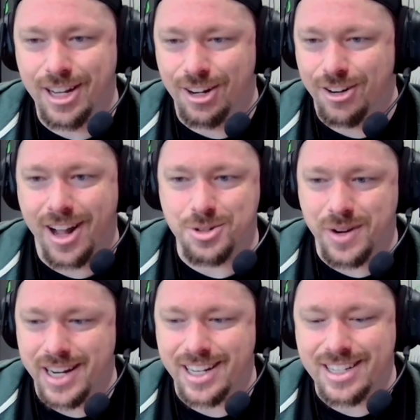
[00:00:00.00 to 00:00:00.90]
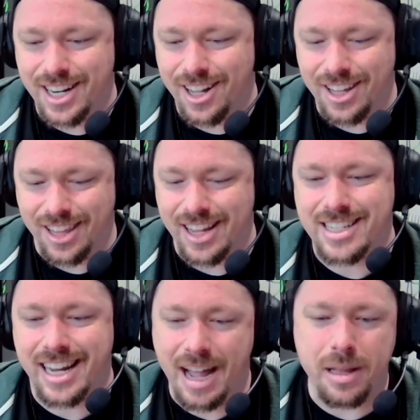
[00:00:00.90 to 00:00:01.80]
graduated, did all the things.
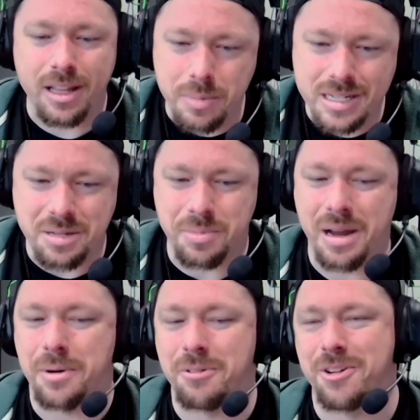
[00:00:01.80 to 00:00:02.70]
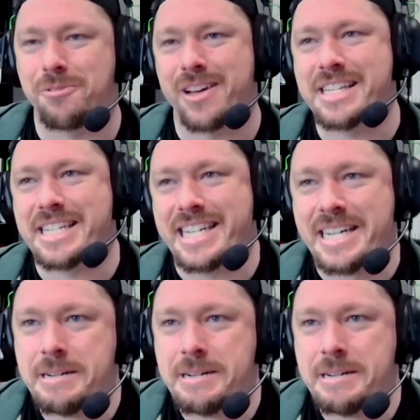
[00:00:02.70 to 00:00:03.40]
I got my little piece of paper, felt fancy.